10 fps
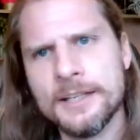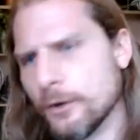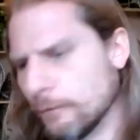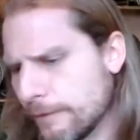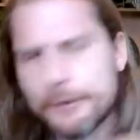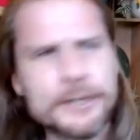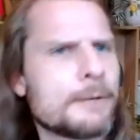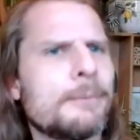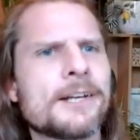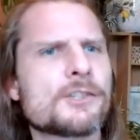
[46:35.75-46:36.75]
very
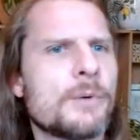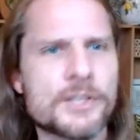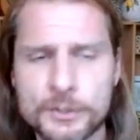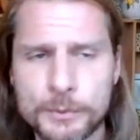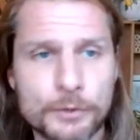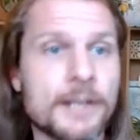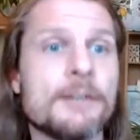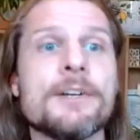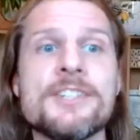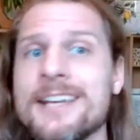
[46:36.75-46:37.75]
complex questions with
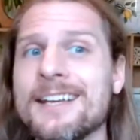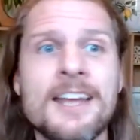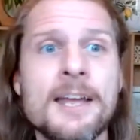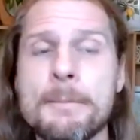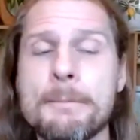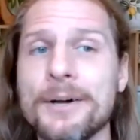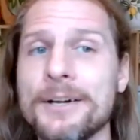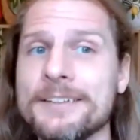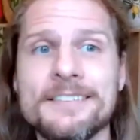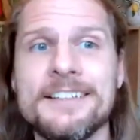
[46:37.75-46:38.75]
great reasoning,
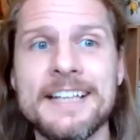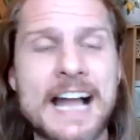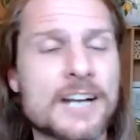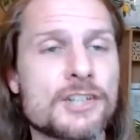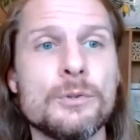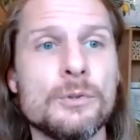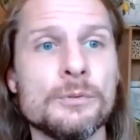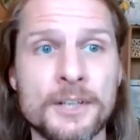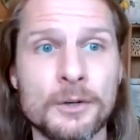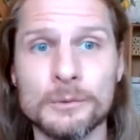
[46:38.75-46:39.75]
but the actual,